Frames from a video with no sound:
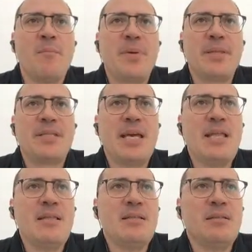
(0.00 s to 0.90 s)
But
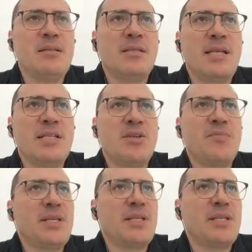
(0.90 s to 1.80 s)
then it says
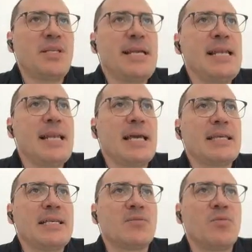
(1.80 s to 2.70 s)
something silly like
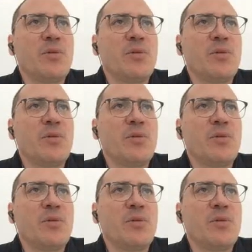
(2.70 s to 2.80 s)
this.